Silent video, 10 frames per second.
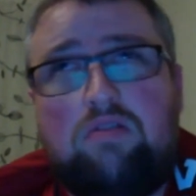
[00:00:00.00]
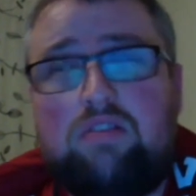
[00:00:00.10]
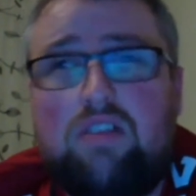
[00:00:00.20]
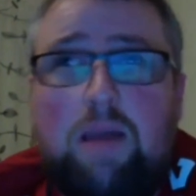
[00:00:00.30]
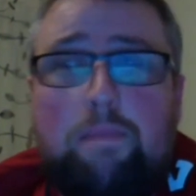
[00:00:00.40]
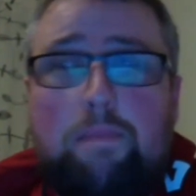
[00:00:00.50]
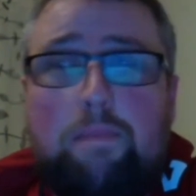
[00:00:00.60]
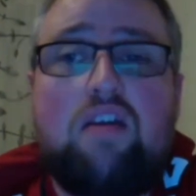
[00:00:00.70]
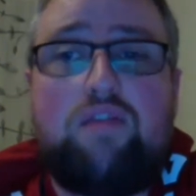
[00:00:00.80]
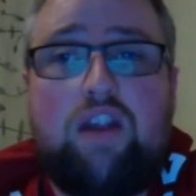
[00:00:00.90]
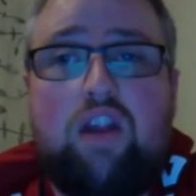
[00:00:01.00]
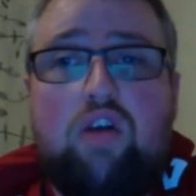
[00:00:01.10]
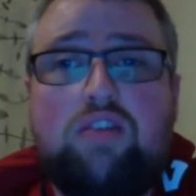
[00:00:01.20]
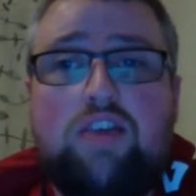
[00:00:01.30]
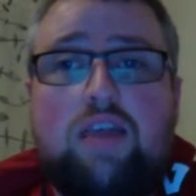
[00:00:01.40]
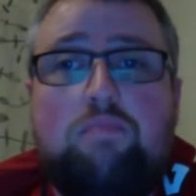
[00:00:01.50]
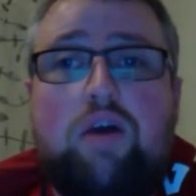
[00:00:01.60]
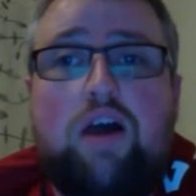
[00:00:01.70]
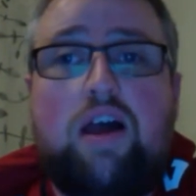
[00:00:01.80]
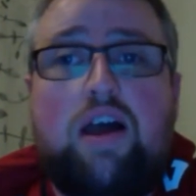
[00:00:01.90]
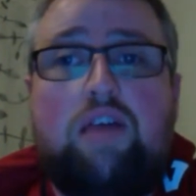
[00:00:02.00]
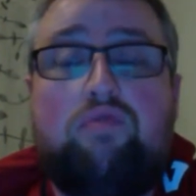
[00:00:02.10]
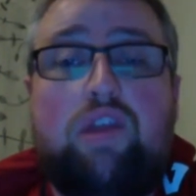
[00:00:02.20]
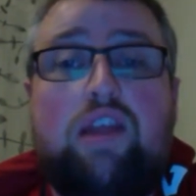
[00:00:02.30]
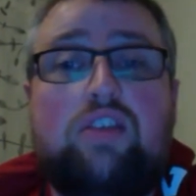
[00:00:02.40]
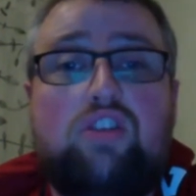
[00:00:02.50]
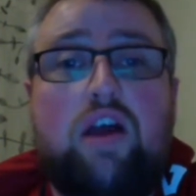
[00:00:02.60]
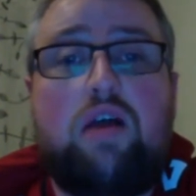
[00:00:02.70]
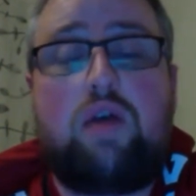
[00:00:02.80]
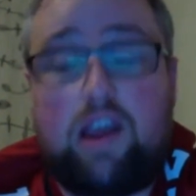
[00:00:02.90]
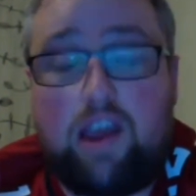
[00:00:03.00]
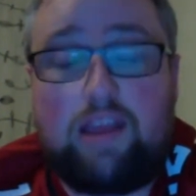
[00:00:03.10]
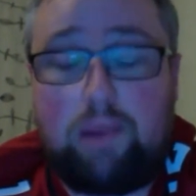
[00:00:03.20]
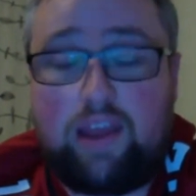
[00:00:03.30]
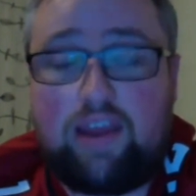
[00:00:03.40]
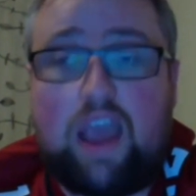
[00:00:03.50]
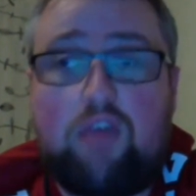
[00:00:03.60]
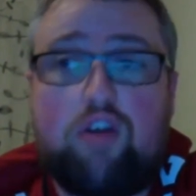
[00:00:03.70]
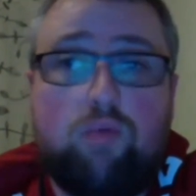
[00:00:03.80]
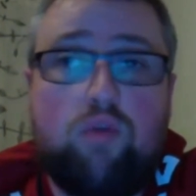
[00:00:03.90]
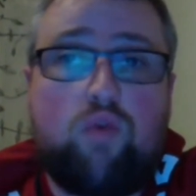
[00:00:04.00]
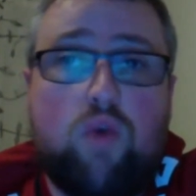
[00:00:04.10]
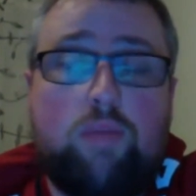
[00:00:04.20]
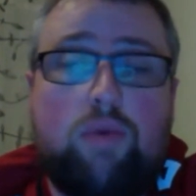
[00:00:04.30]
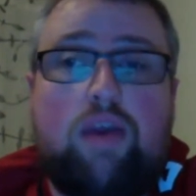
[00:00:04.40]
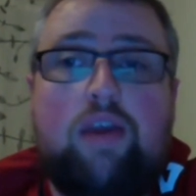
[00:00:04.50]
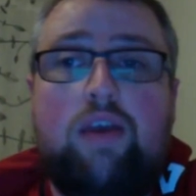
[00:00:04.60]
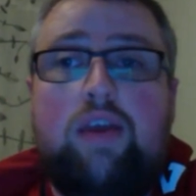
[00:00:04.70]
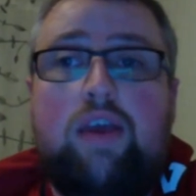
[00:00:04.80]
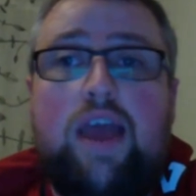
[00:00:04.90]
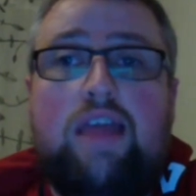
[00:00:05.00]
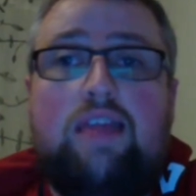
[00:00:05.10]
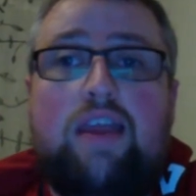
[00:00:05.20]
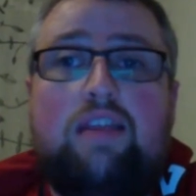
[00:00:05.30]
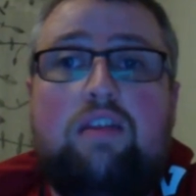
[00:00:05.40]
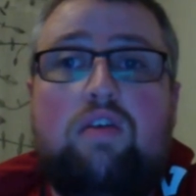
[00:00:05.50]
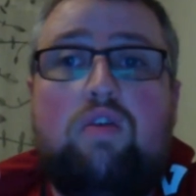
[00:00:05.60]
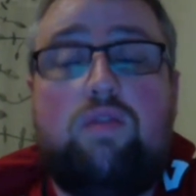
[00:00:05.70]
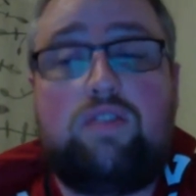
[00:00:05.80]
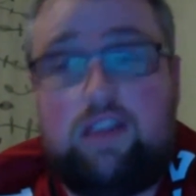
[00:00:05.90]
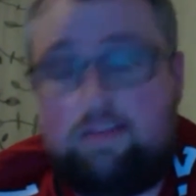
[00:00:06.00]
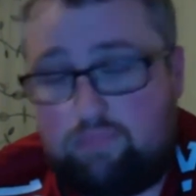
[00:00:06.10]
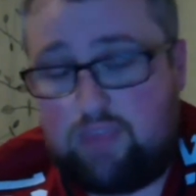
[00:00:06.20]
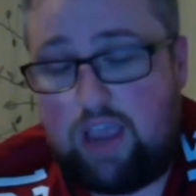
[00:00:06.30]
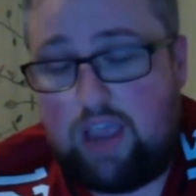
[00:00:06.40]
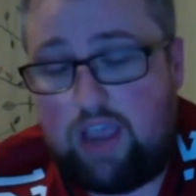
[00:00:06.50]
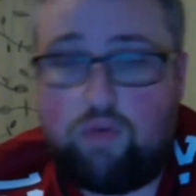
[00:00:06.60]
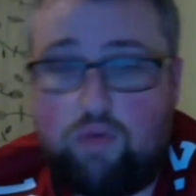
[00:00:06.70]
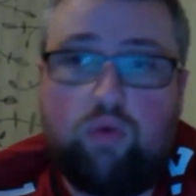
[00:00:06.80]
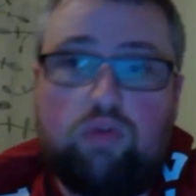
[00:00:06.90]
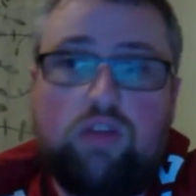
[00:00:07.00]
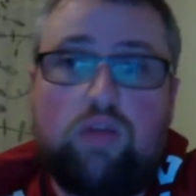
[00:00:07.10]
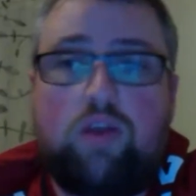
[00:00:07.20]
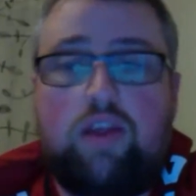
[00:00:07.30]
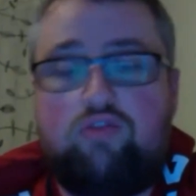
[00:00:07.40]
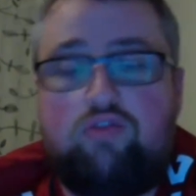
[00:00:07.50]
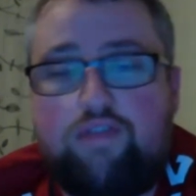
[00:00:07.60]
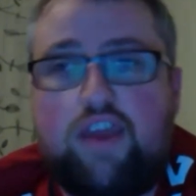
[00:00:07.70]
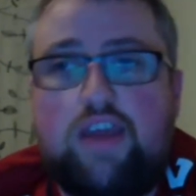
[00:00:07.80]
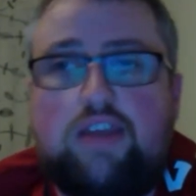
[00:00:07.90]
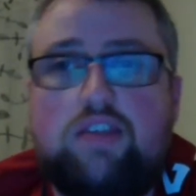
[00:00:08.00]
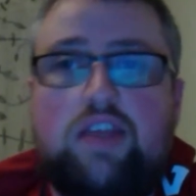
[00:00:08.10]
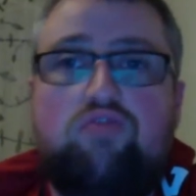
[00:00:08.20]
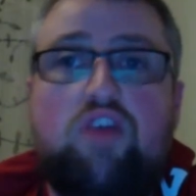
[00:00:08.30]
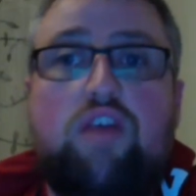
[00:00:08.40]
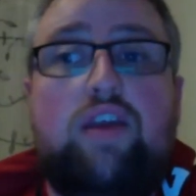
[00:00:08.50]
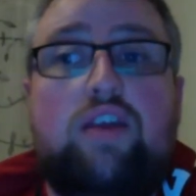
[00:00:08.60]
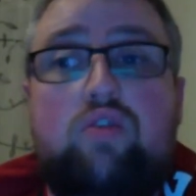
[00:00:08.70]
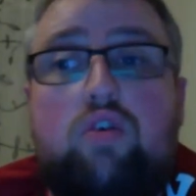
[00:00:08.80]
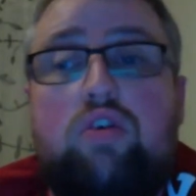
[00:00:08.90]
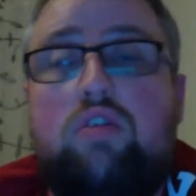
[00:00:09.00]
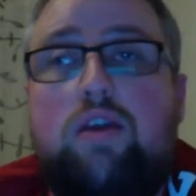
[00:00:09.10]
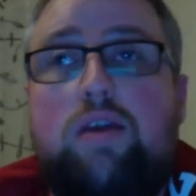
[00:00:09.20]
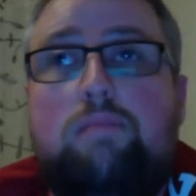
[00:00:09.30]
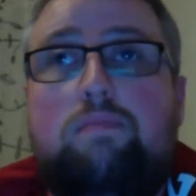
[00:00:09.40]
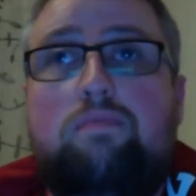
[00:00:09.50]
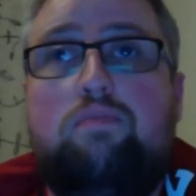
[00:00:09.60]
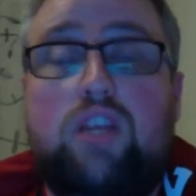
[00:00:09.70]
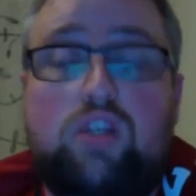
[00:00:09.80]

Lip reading: better for a long time, but I've really I got into playing counter move quite a bit, and then obviously counter move folded, went to DraftKings, and then DraftKings got released